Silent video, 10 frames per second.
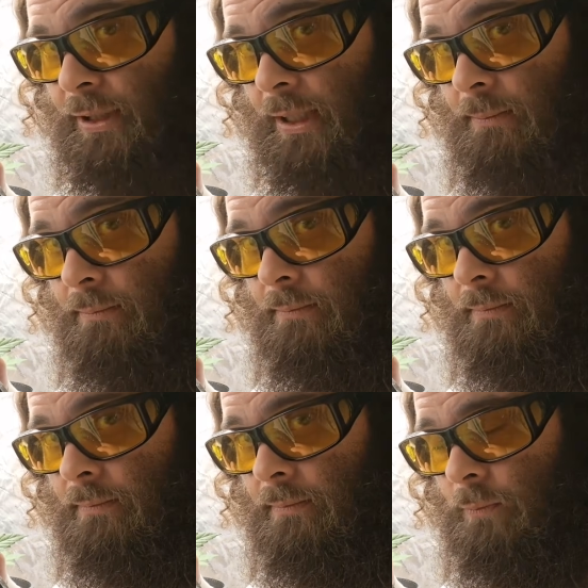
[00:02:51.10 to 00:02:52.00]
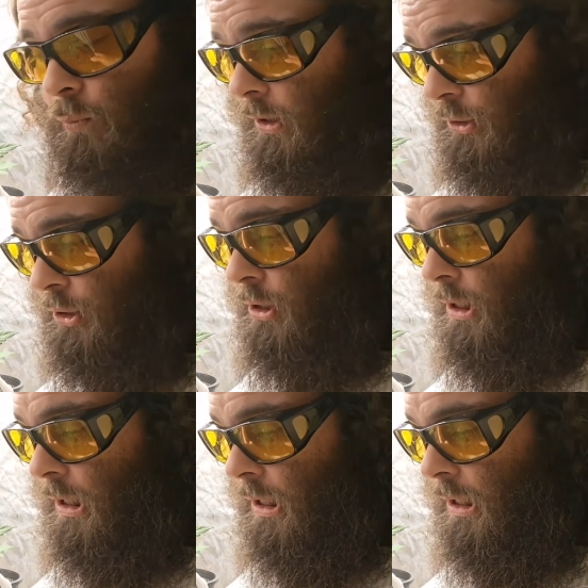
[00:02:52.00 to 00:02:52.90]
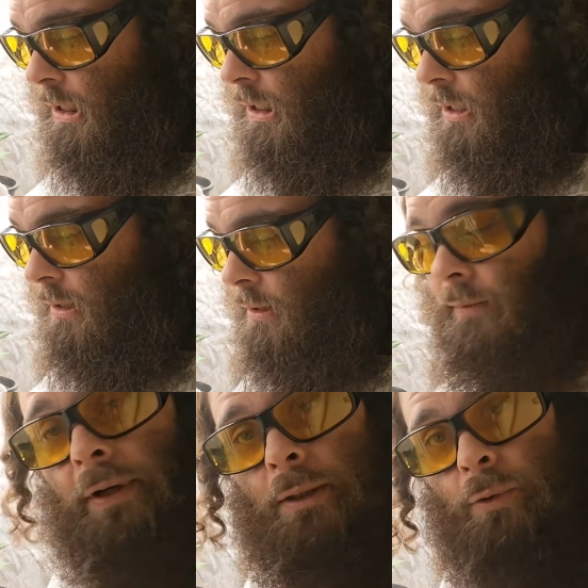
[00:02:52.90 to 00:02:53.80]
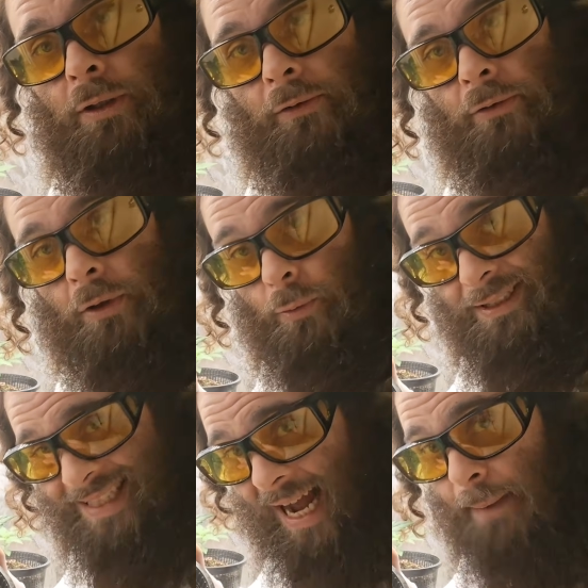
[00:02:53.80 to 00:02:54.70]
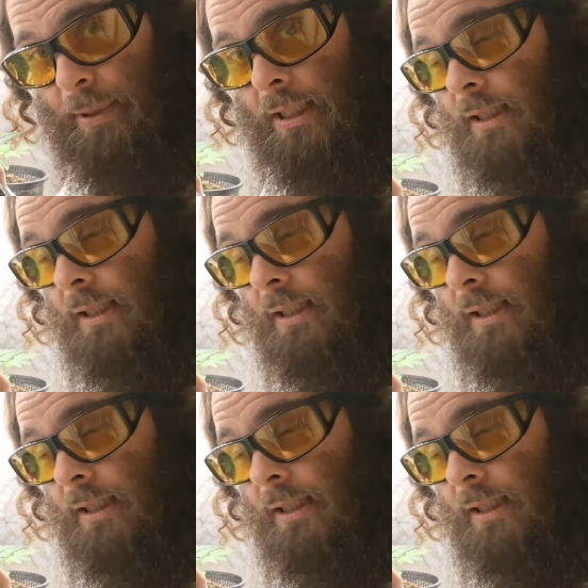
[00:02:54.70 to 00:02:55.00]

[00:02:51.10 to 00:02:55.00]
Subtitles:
them, which, if anyone doesn't know what topping